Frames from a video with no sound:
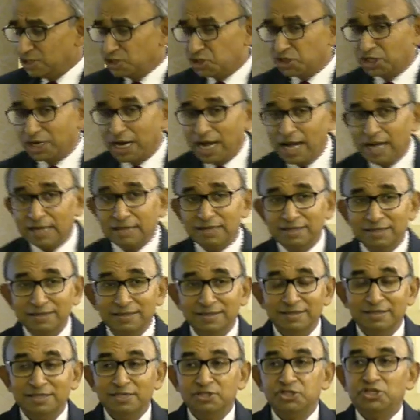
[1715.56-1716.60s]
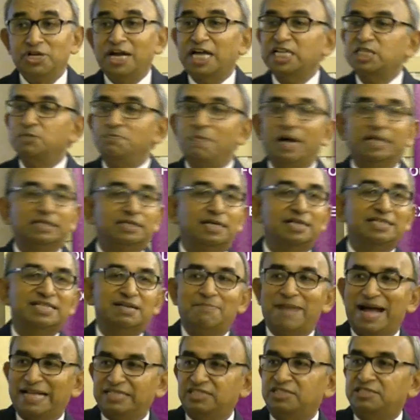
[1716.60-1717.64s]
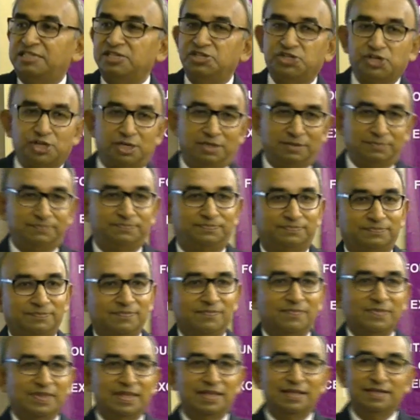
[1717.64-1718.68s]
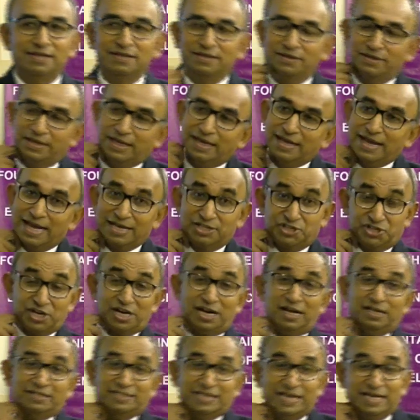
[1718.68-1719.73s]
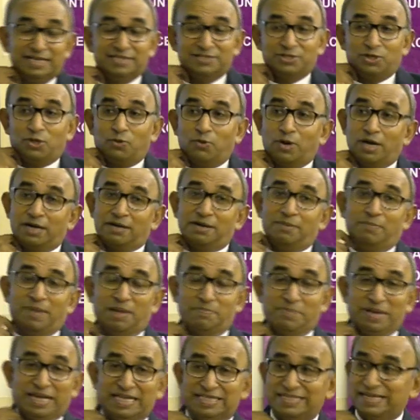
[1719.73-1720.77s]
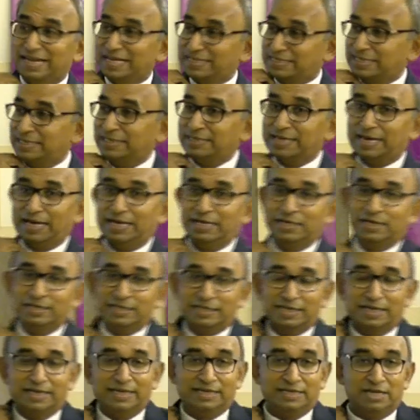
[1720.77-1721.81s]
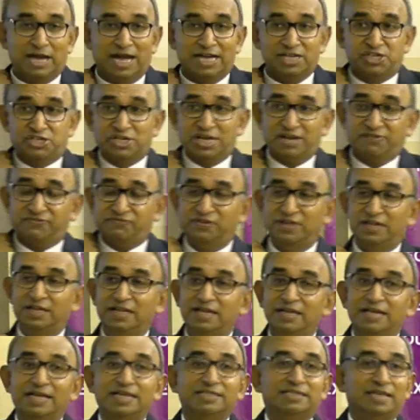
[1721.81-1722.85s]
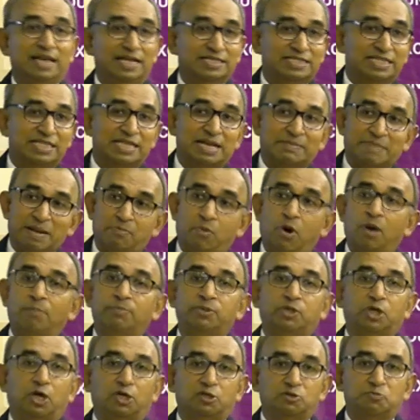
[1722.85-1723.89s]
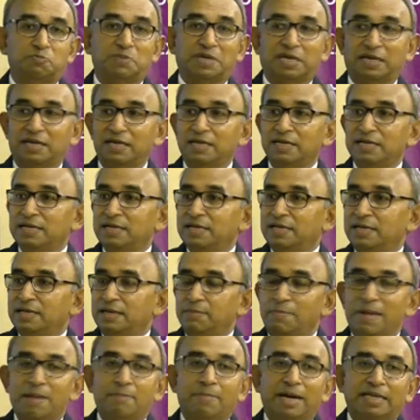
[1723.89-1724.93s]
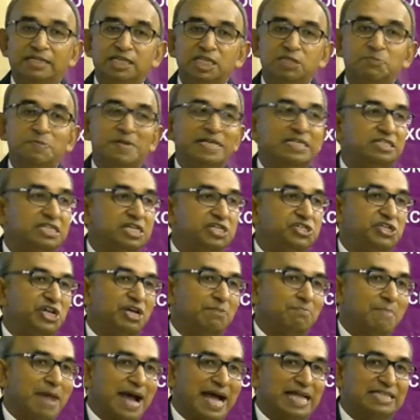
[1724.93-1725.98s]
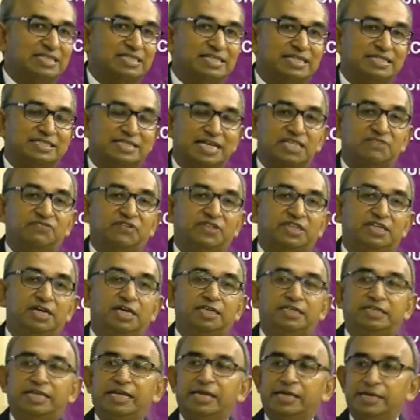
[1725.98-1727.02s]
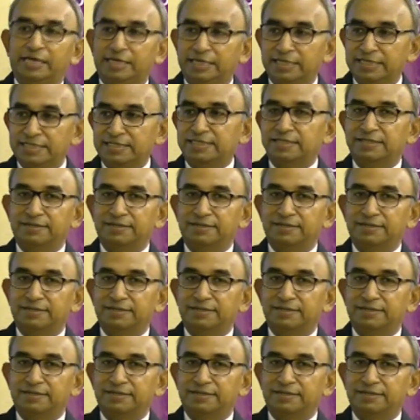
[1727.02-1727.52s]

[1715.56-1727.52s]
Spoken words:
Chirag's mother is a maths teacher. Okay, and Chirag says, you know what, my biggest lesson that I learned in iChef is a lesson that my mom taught me. My mother's been teaching maths, he says, for 30 years.